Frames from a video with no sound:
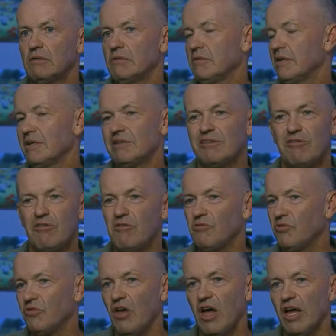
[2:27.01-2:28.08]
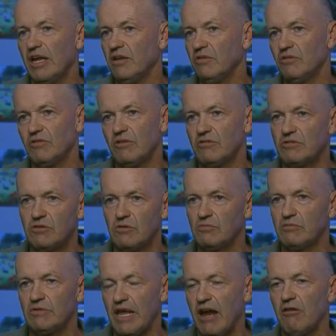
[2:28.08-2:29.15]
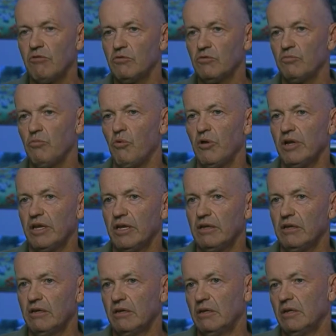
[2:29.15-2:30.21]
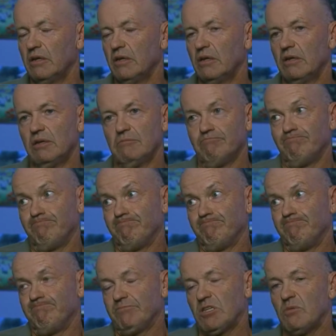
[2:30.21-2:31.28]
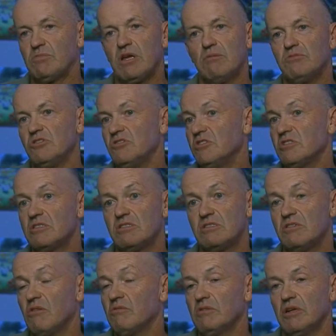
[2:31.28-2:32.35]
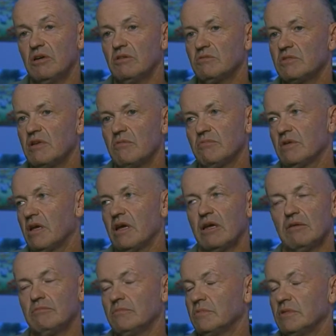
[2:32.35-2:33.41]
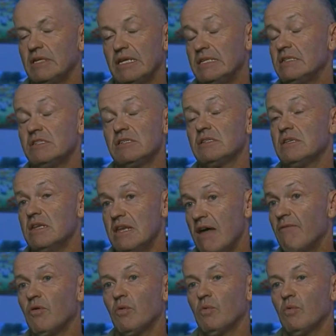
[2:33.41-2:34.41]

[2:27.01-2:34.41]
there are no signs, there's no arrows pointing. Sometimes you just don't know. Sometimes it just never